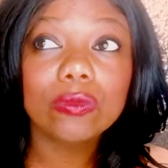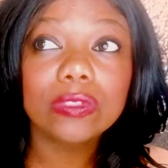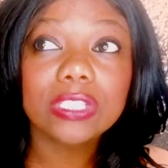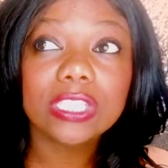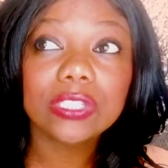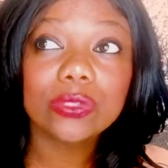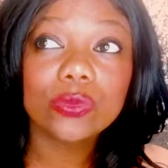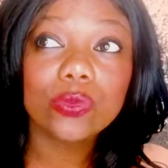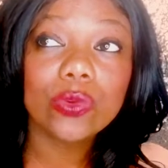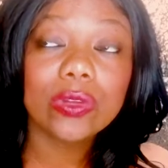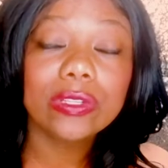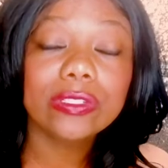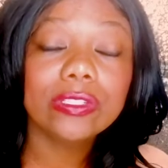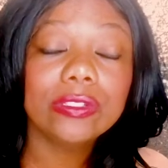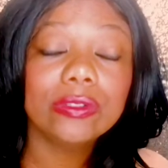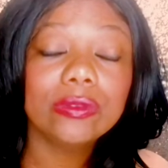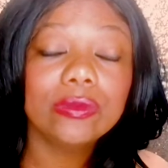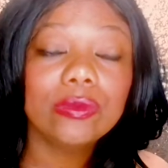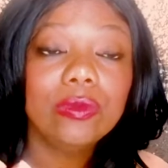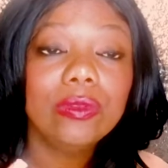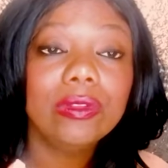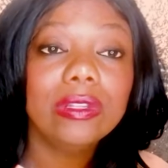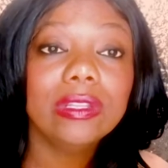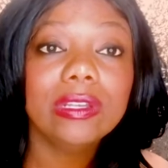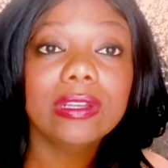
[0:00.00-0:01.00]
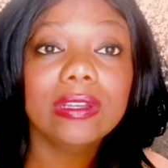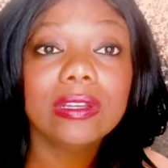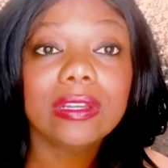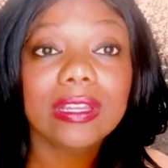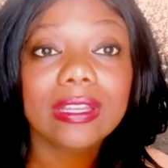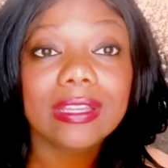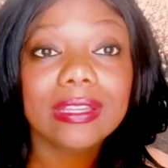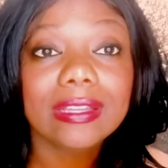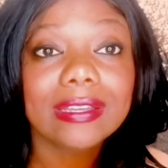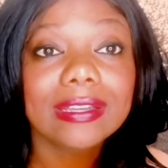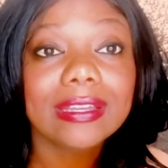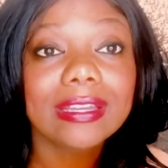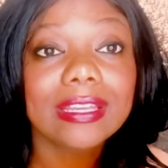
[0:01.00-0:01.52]
just want to
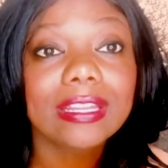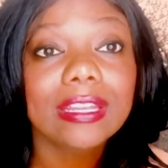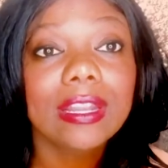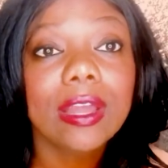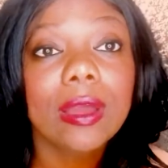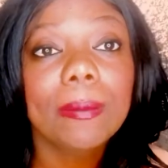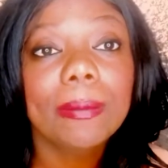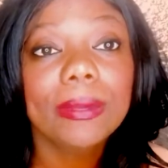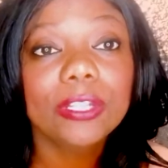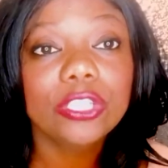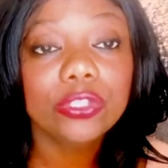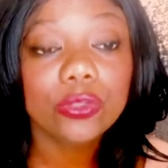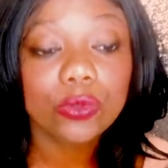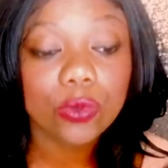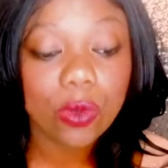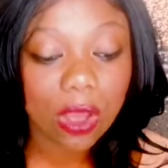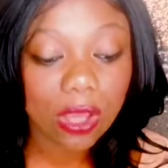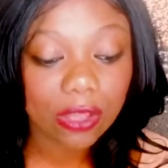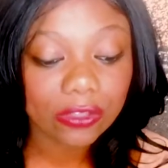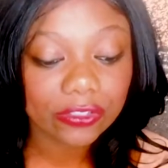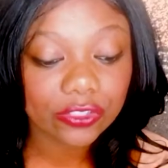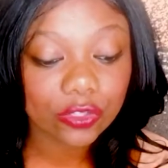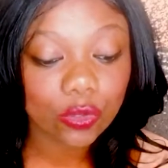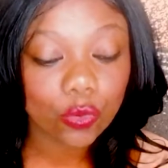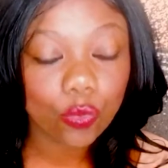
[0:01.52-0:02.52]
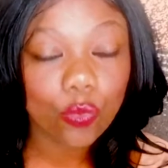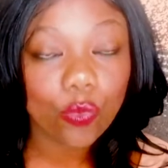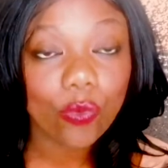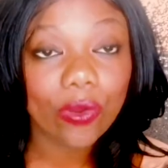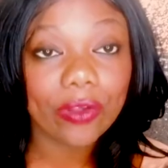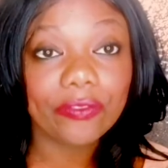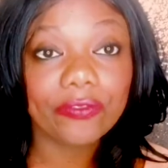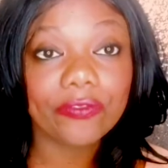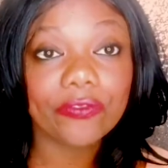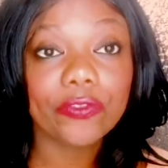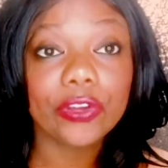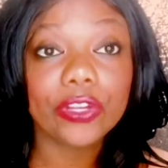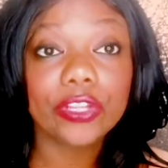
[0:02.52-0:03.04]
look good, but you also
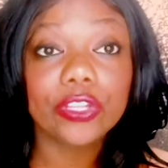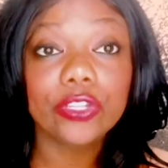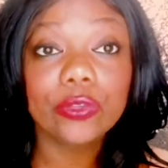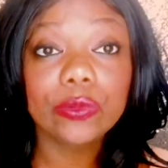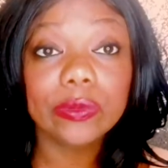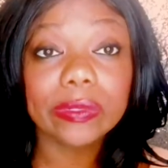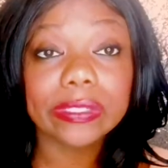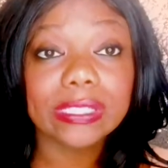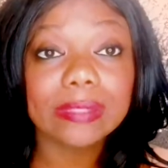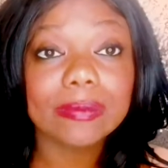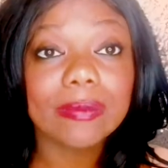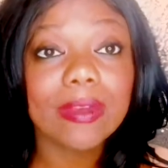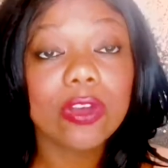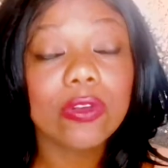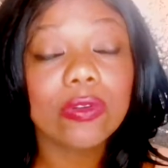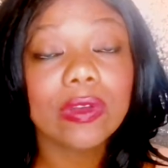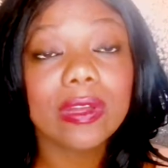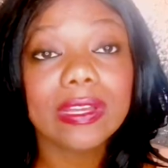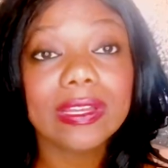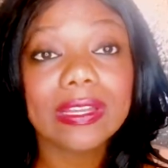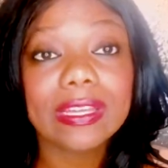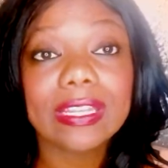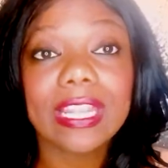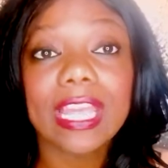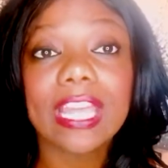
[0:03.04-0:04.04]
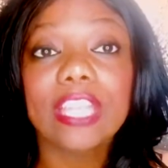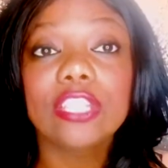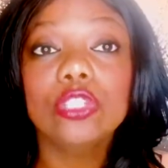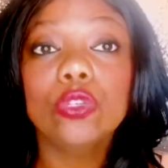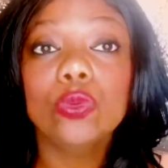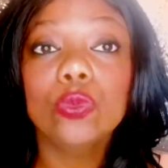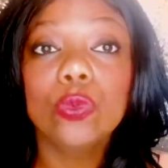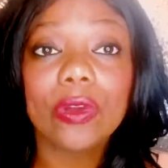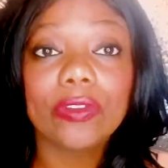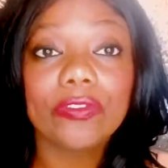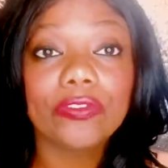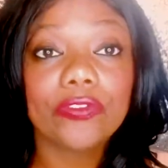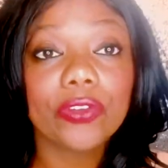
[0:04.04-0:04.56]
want for you to smell good, and
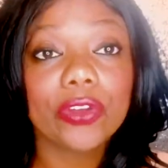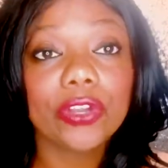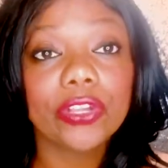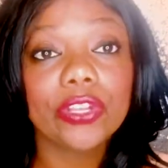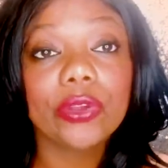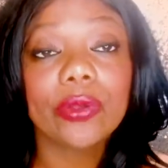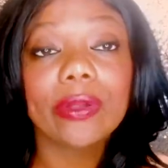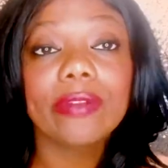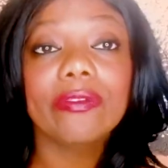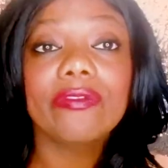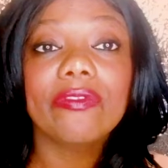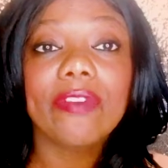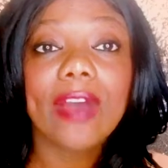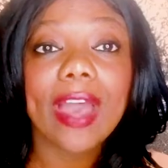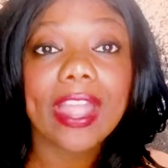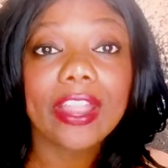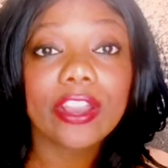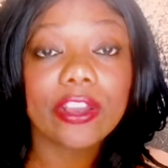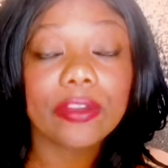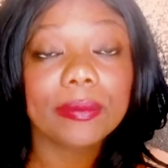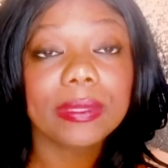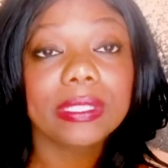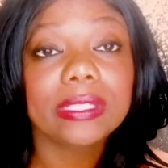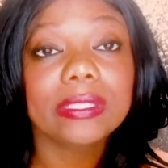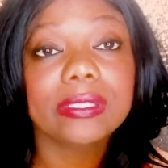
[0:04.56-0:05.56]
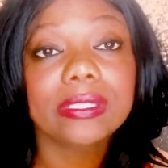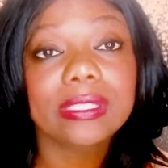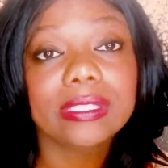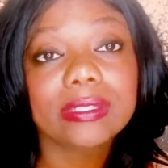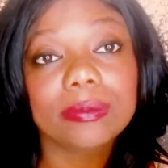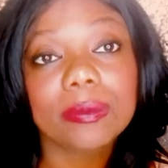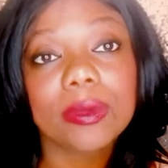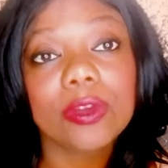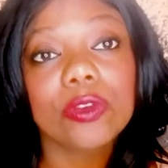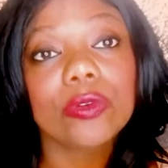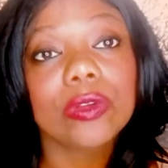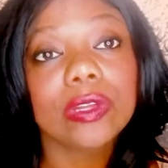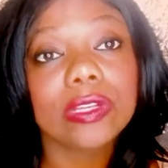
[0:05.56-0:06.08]
you want for your environment to
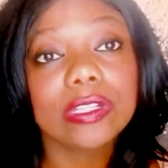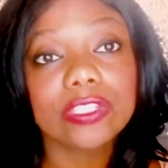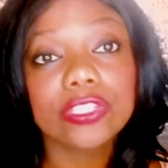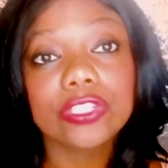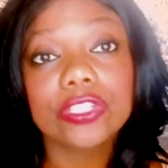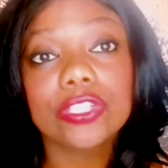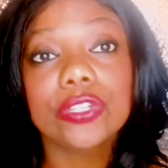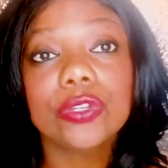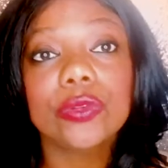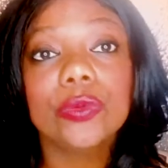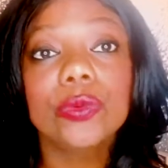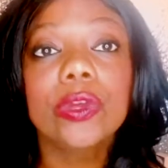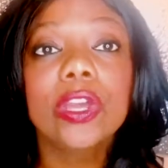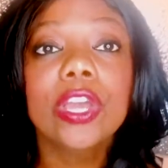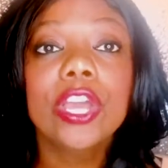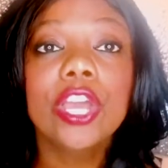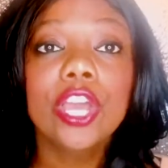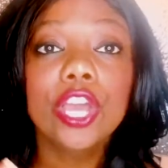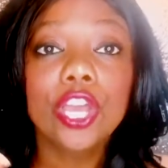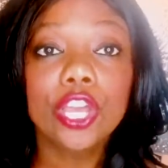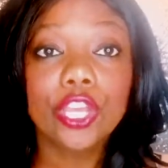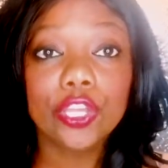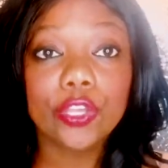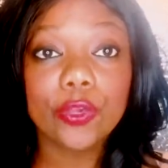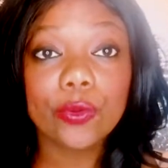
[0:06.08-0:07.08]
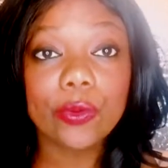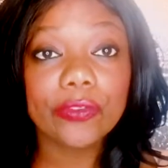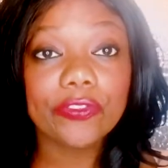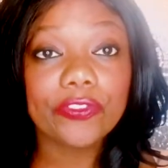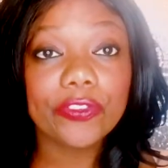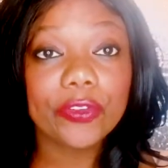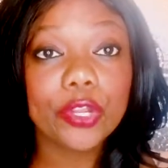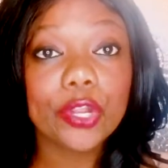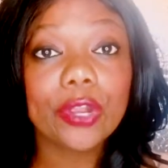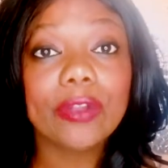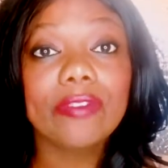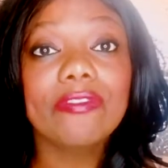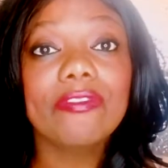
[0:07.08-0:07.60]
smell good too. You want
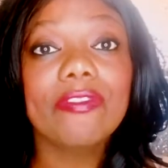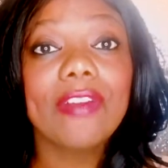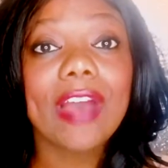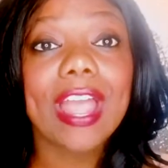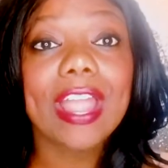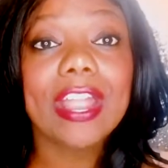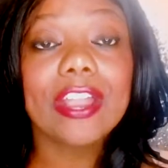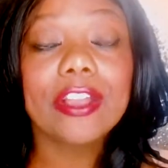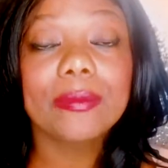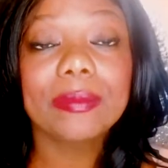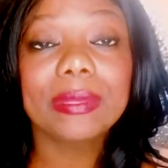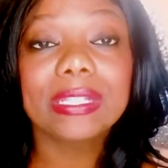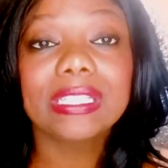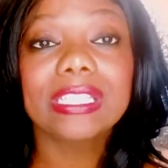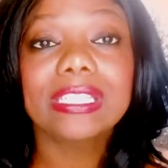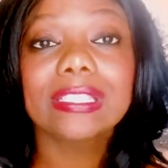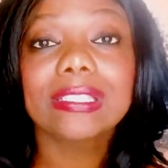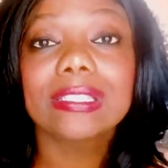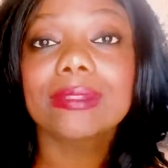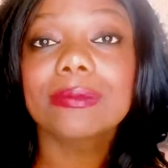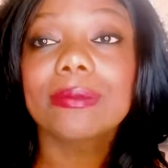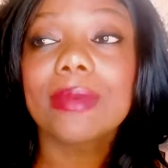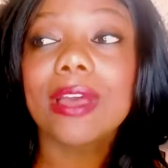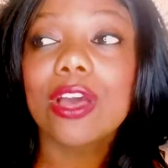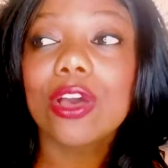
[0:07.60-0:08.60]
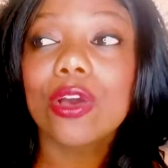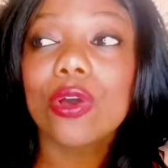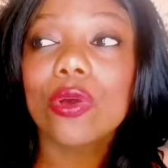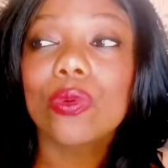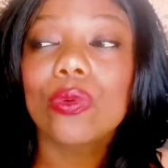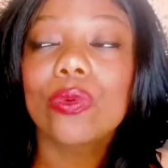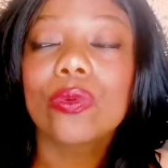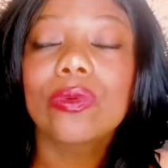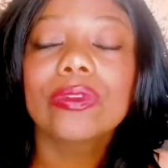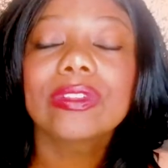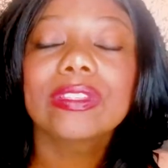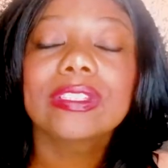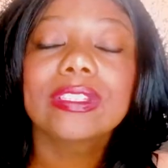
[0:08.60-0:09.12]
for your environment to
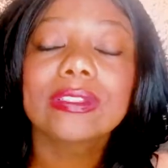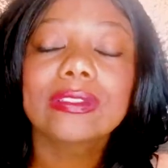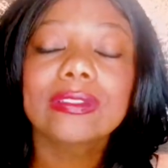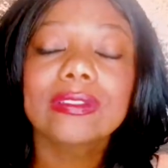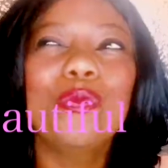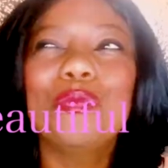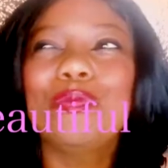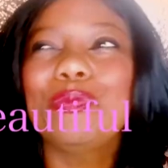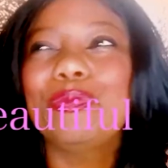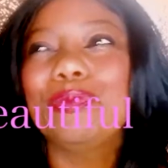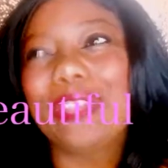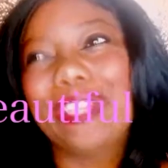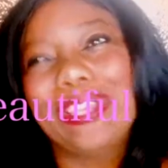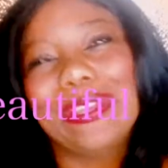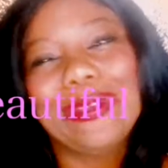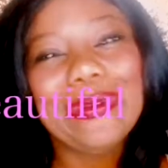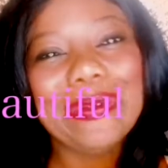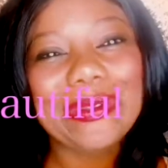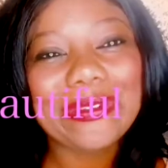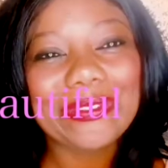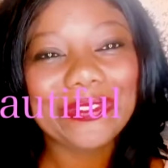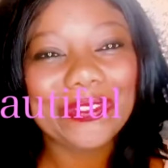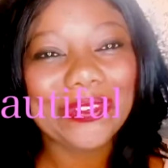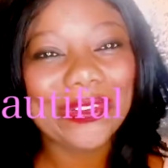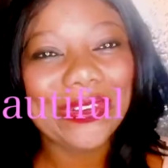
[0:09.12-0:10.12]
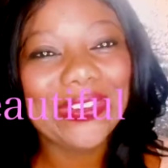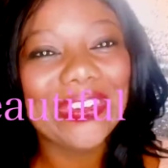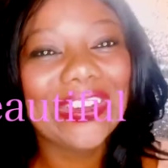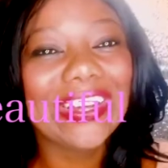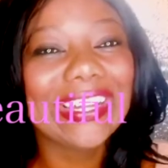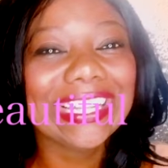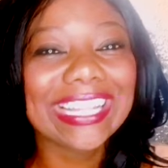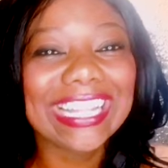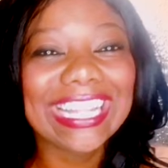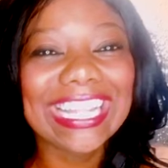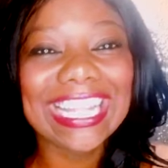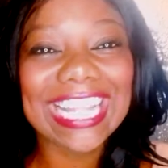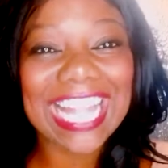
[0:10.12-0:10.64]
smell beautiful.
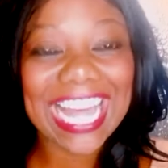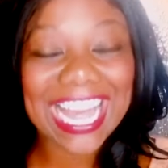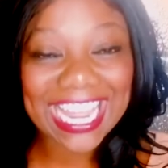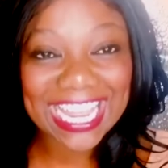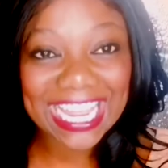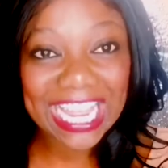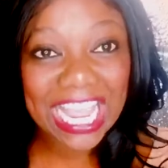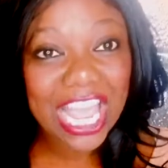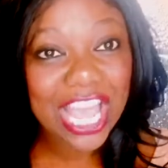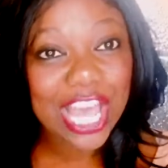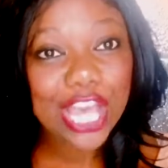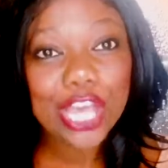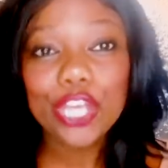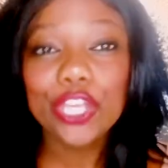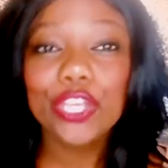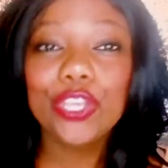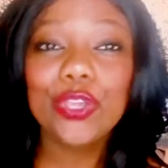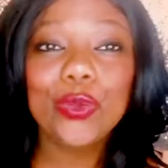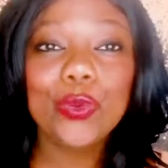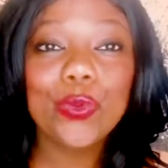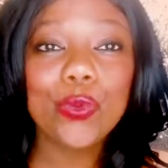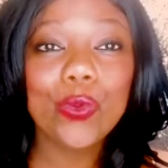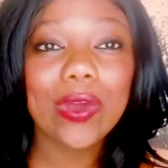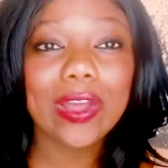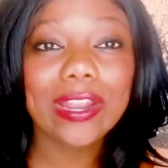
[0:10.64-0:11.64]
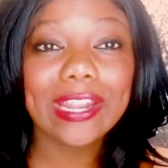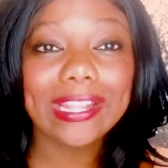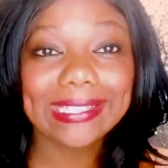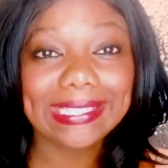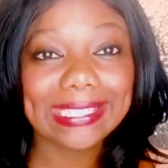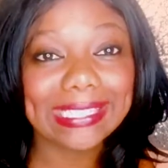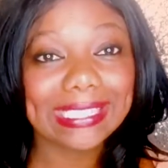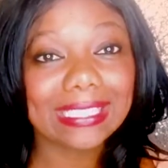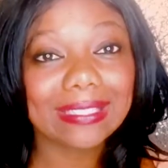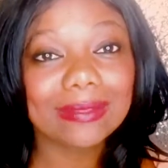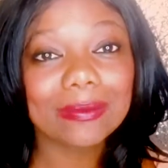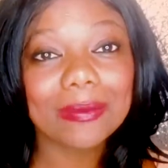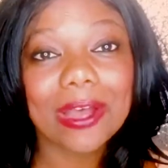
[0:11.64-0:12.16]
Like, you want it
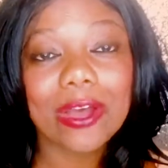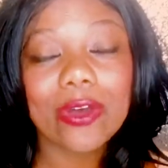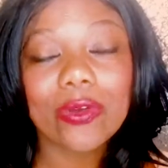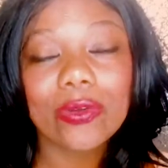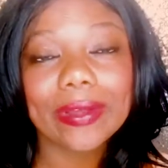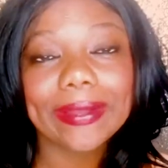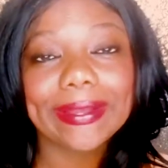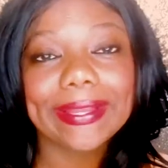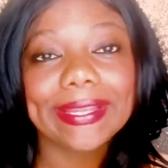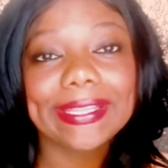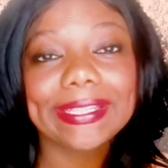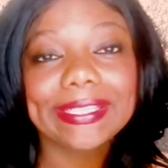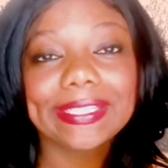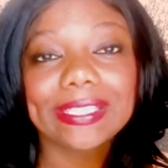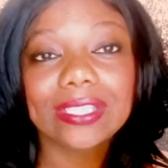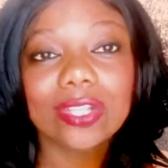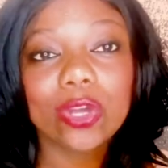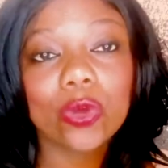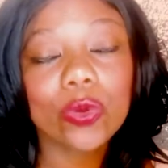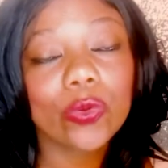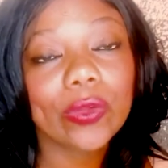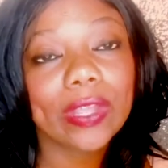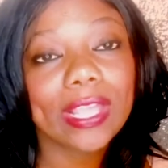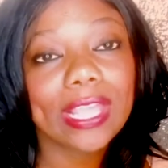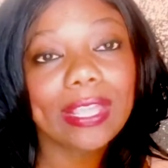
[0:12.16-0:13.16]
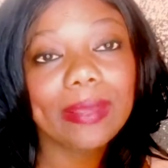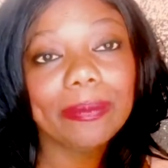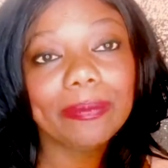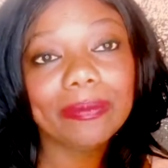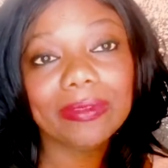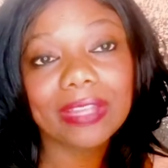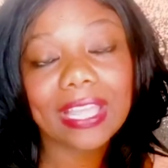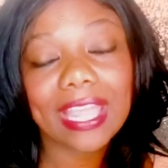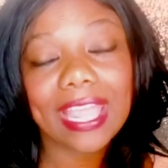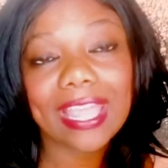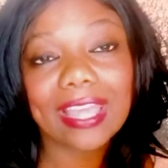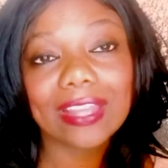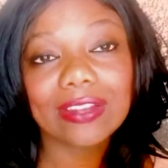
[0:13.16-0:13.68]
to smell good. So
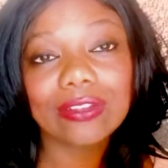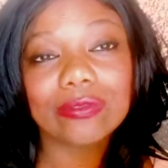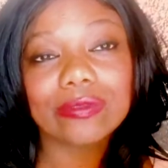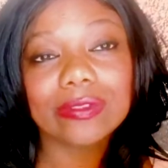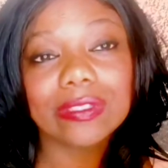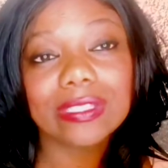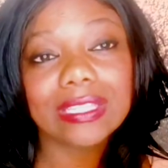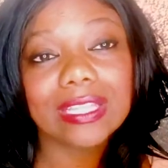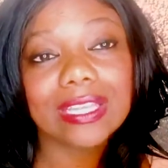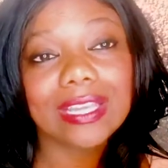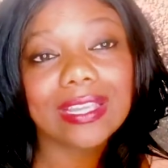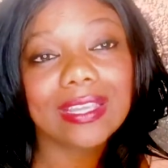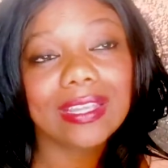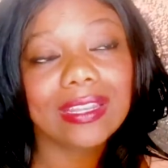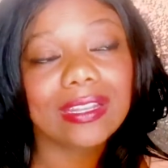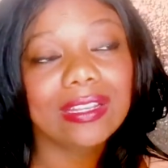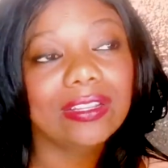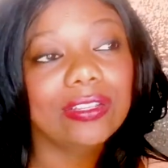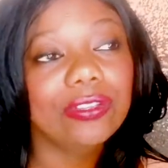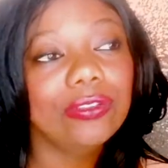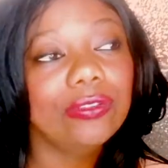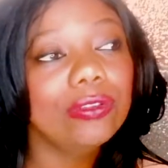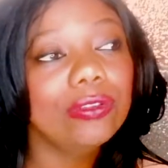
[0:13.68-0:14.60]
keep candles lit, you